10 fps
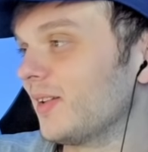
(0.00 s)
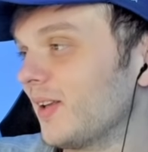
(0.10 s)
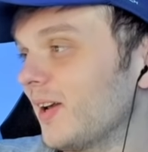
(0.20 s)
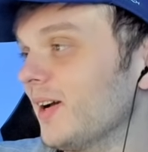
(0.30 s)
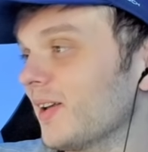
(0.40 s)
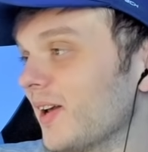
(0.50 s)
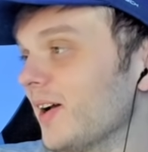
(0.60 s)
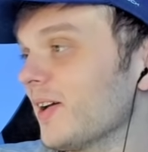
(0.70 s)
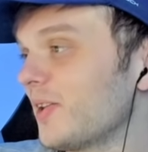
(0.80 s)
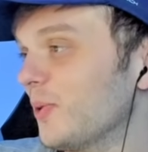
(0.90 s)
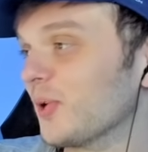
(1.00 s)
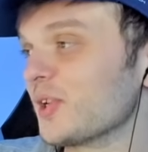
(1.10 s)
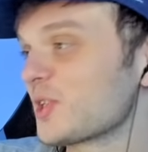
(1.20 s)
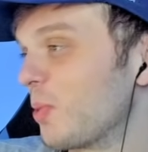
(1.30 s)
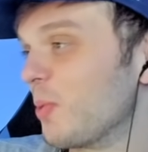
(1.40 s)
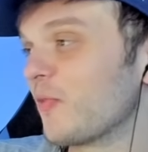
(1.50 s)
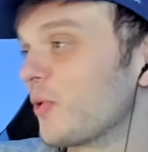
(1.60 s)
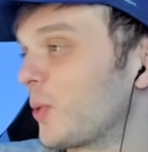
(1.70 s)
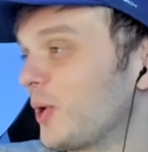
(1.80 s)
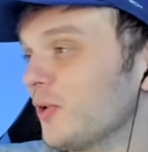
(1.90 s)
Yeah, yeah. You want to swim with the
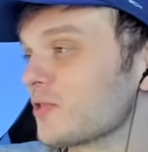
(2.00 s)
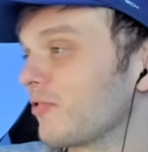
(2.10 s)
whales,